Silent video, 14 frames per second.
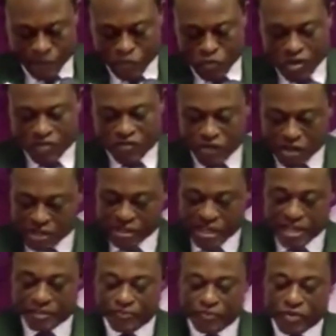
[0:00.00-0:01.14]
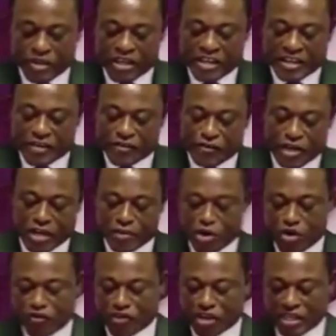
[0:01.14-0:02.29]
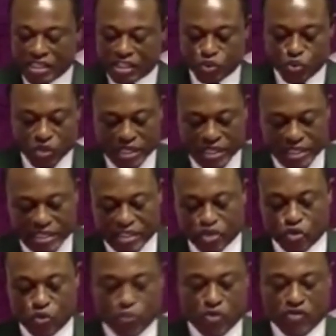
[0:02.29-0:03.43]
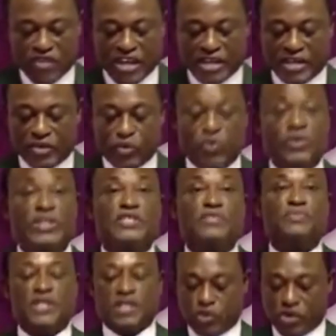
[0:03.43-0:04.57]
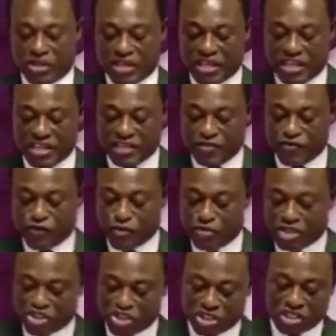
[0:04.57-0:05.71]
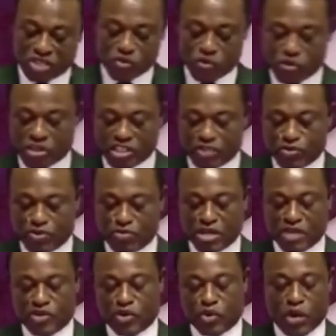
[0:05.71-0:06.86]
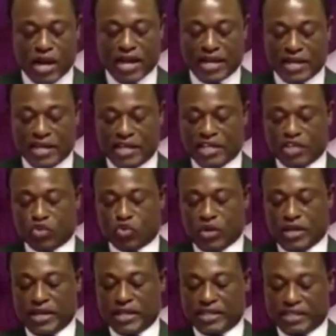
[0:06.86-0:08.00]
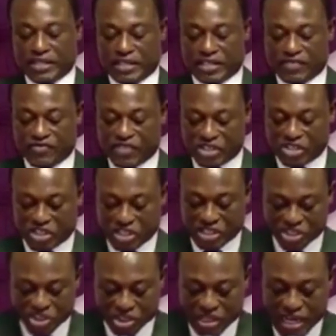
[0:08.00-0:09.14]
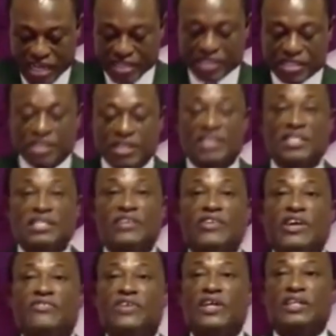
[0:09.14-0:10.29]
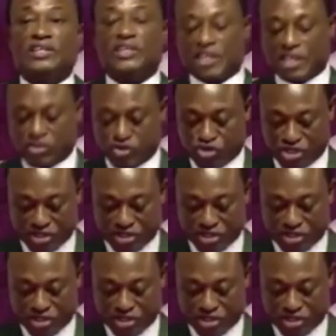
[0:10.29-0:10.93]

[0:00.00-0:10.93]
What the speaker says: Further, the firm offered its willingness to provide the OSP with any information the OSP may require to aid in the investigation until his arrival in the country.